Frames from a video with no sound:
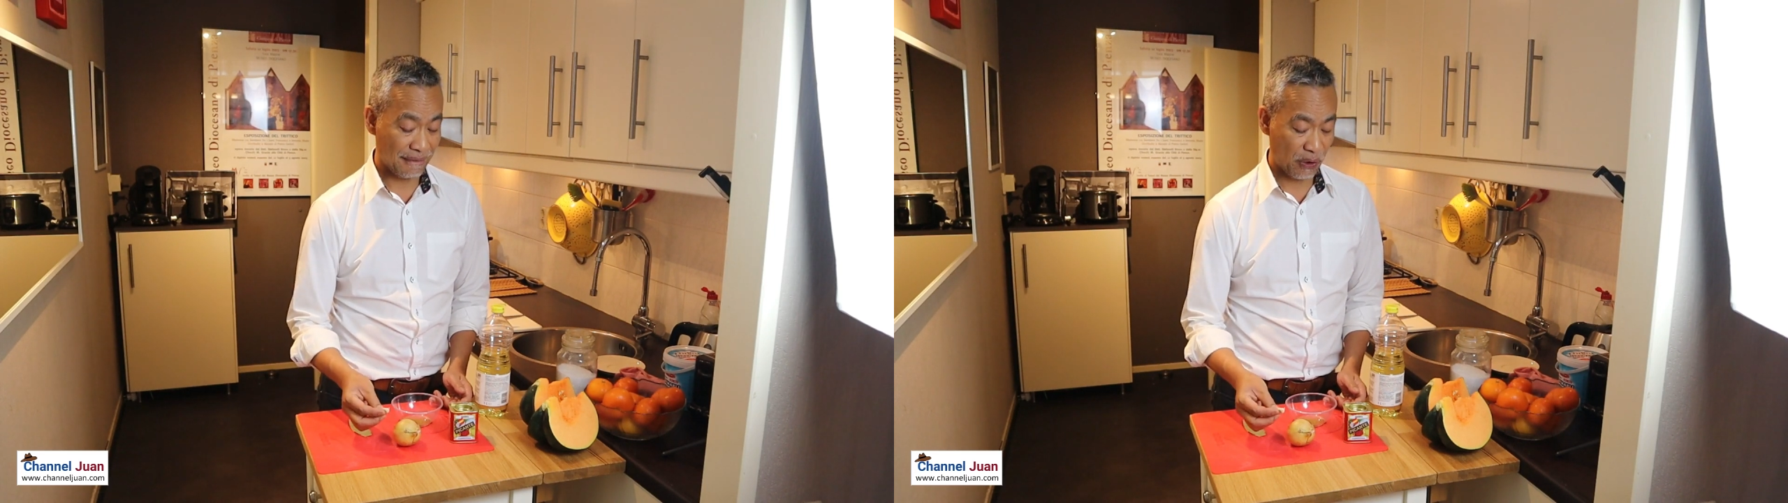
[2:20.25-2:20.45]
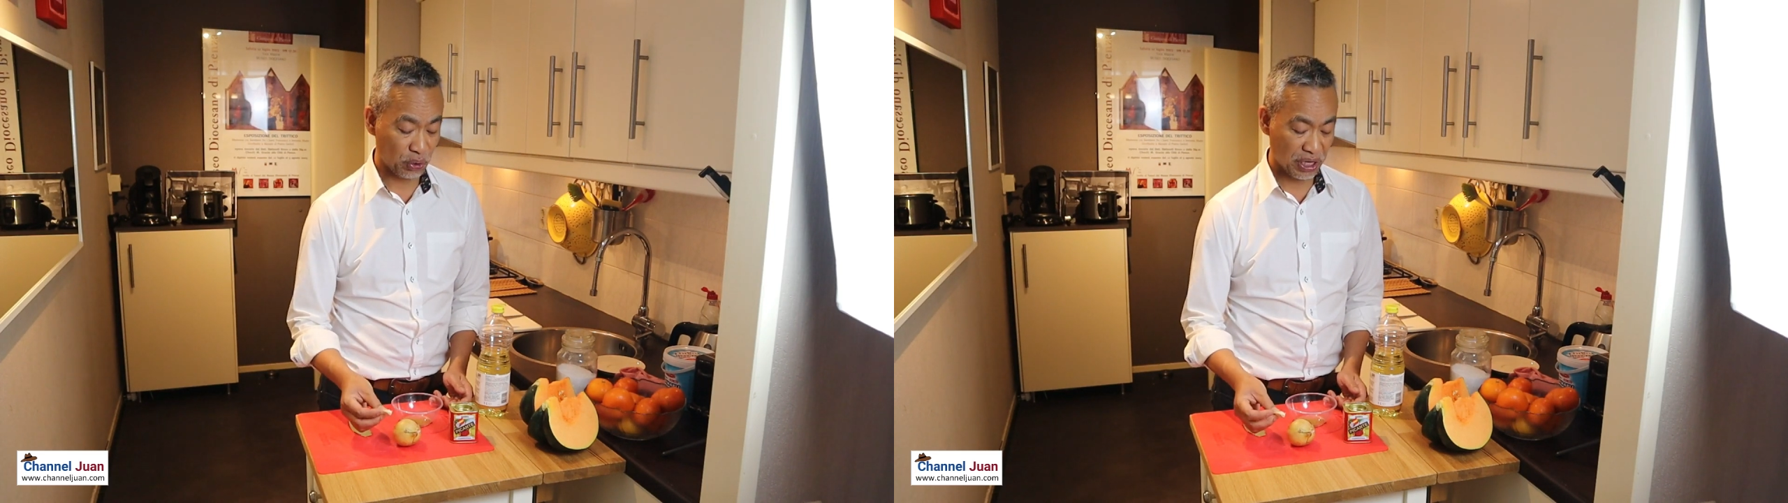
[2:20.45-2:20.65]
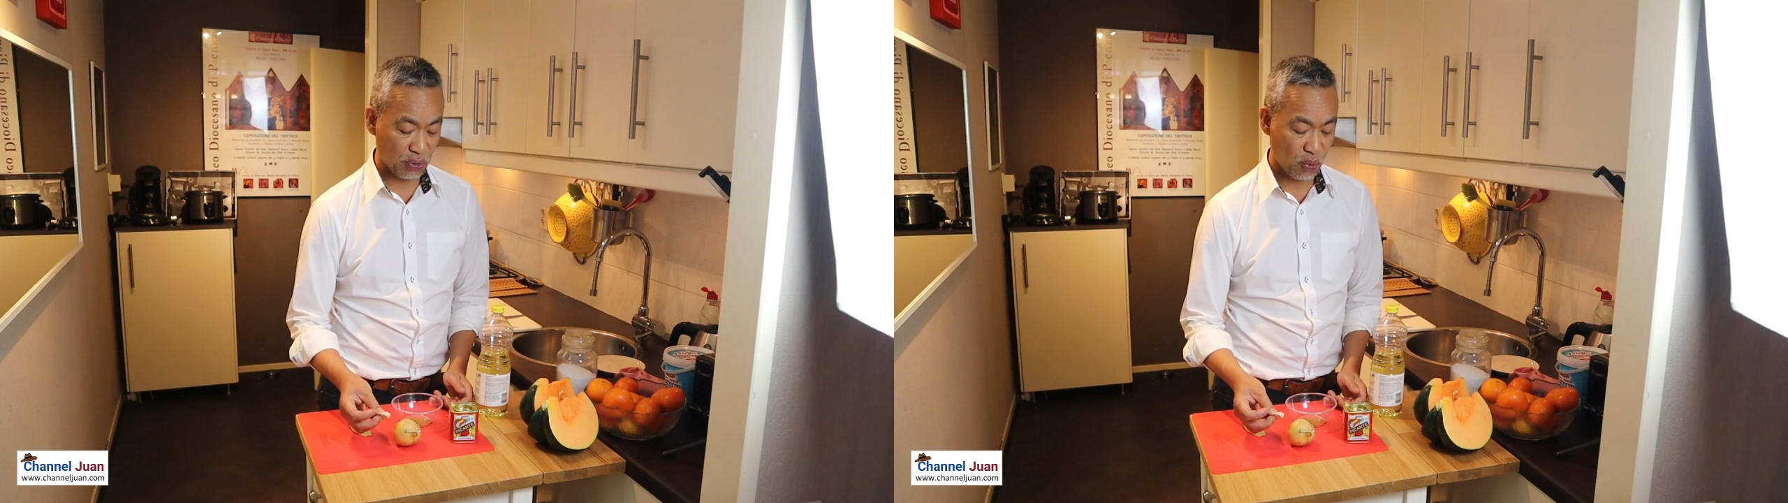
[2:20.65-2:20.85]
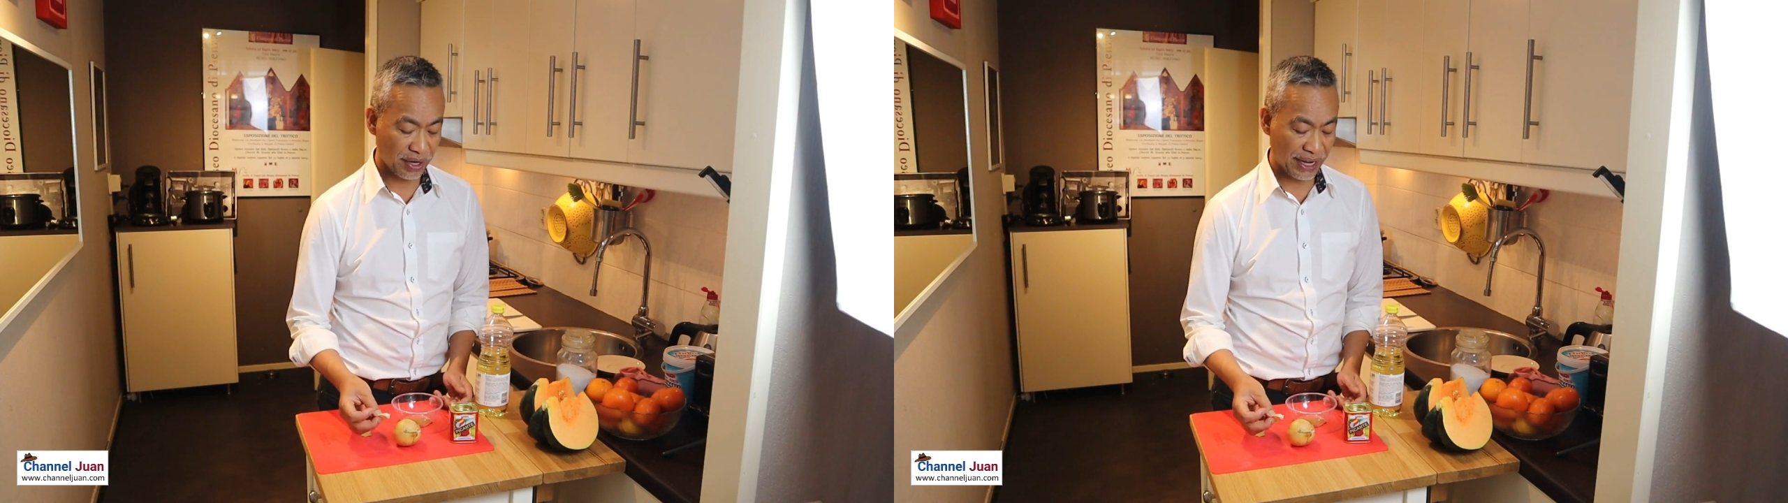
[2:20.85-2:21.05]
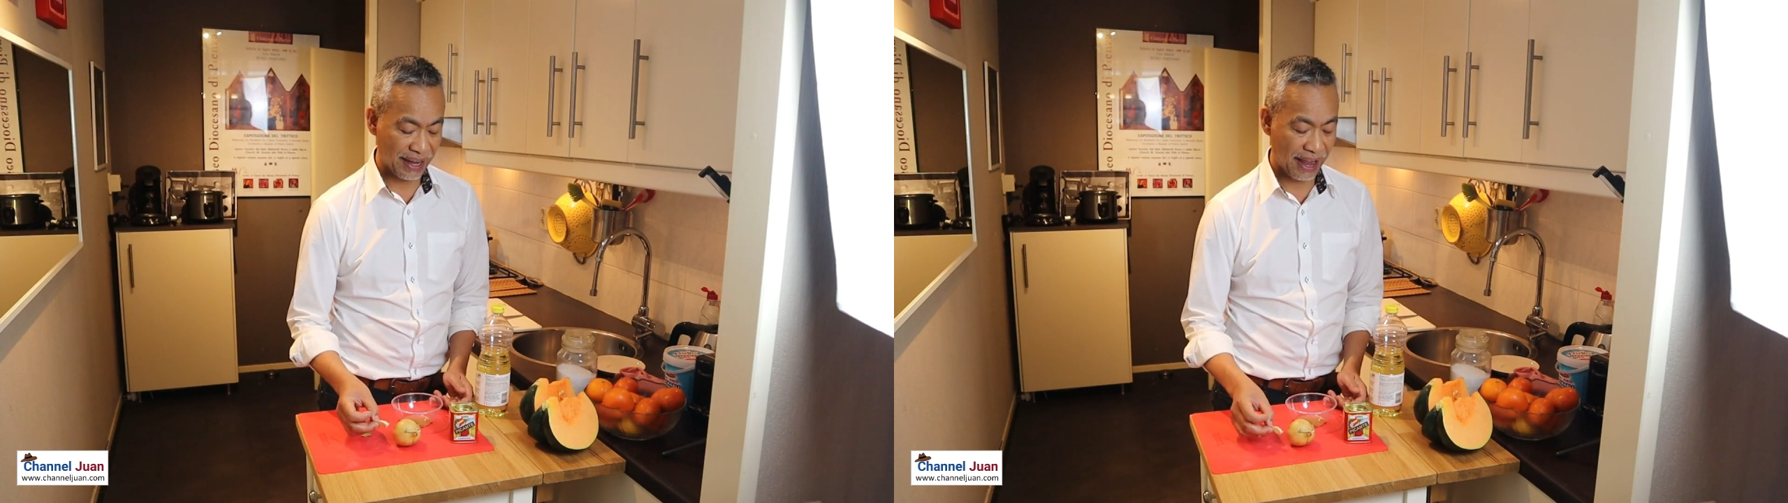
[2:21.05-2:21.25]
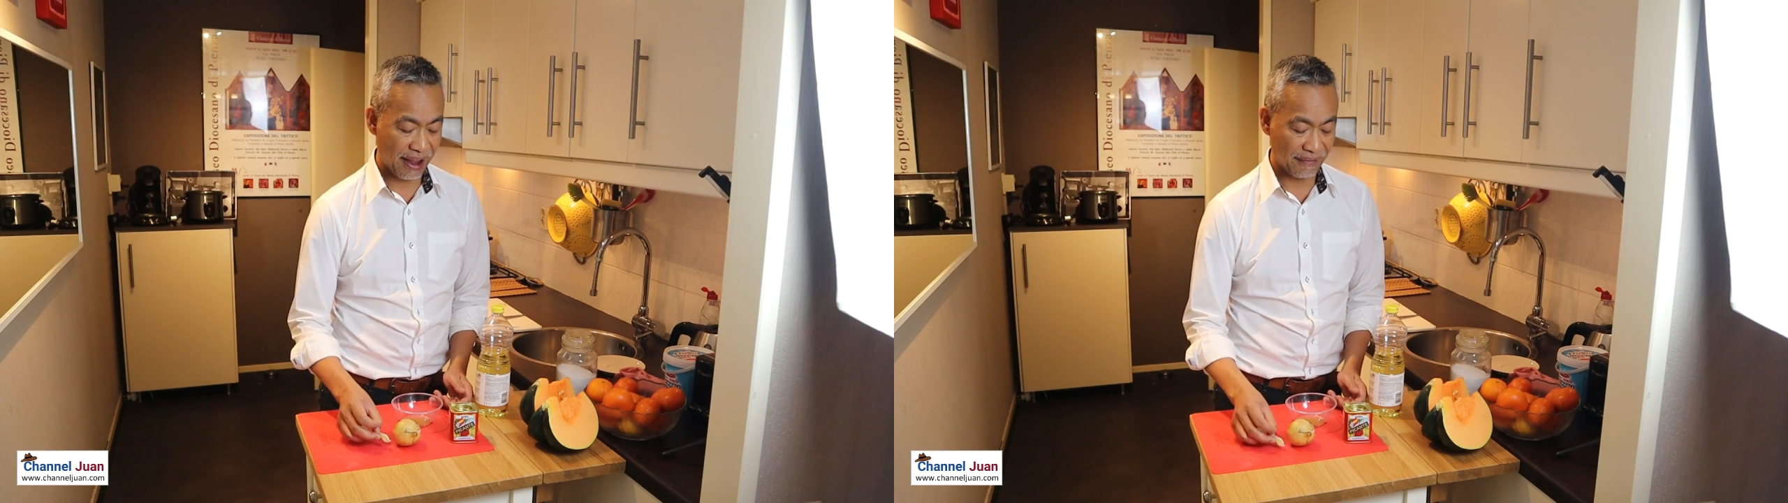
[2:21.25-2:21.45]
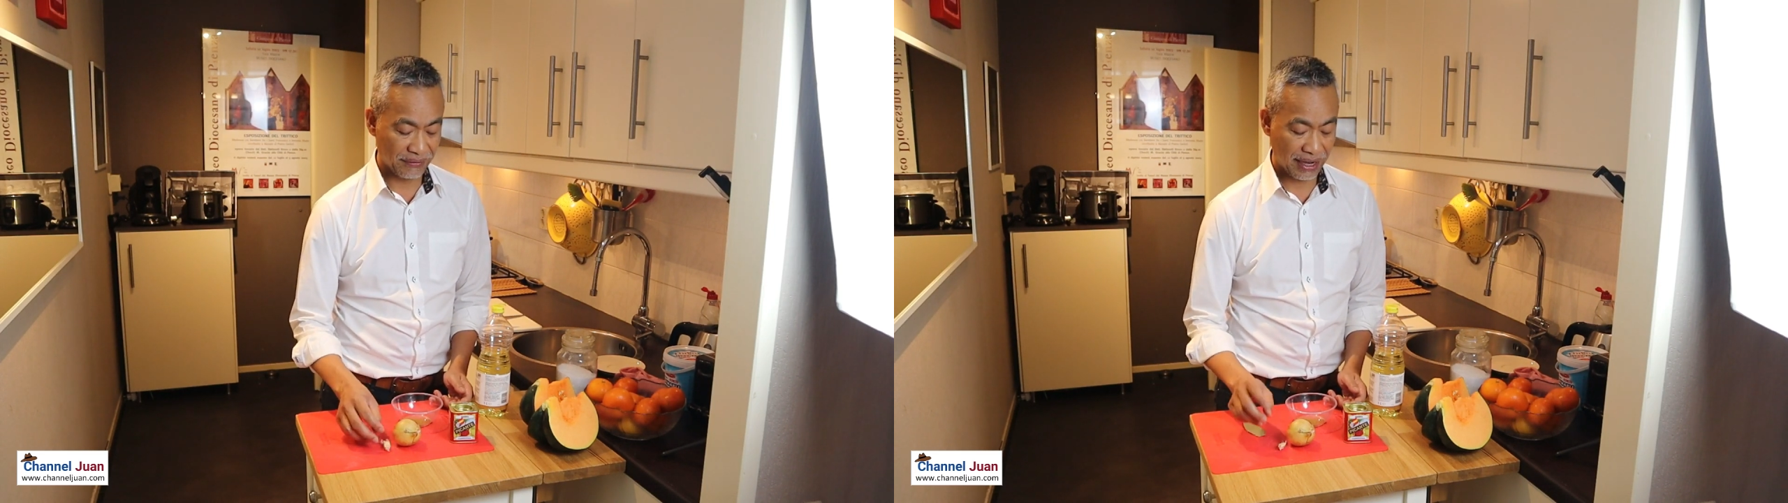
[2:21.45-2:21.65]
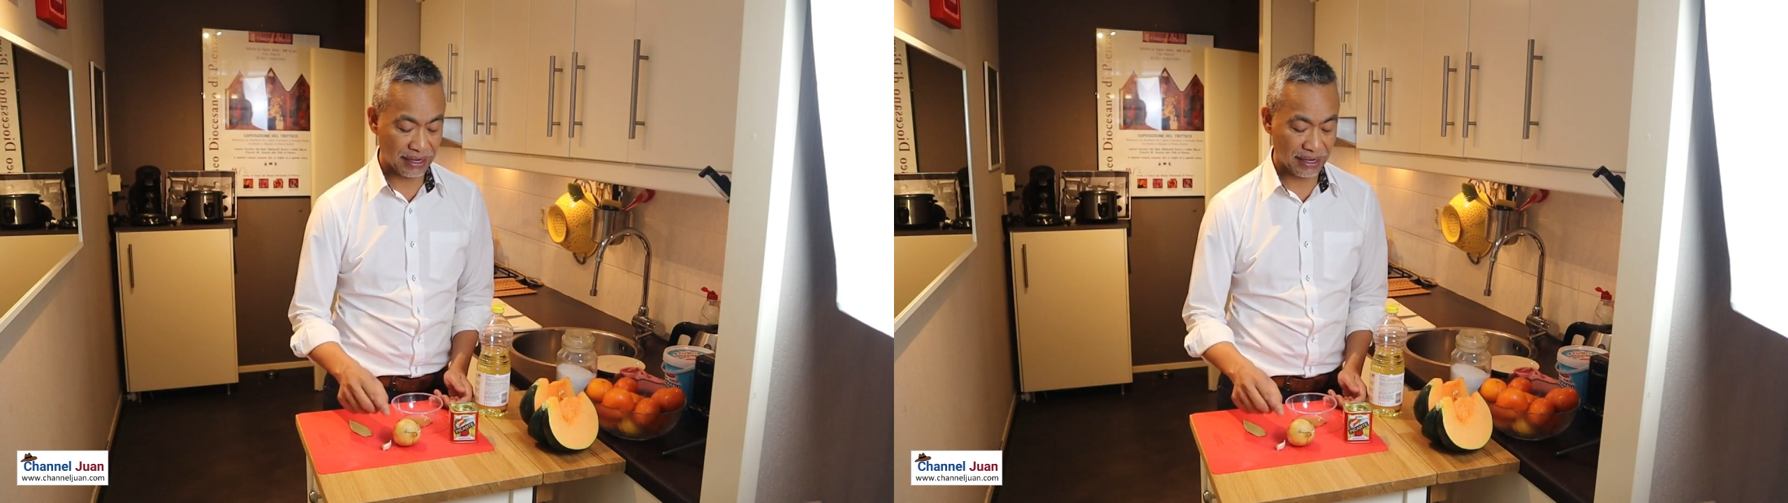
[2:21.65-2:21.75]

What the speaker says: only one I have,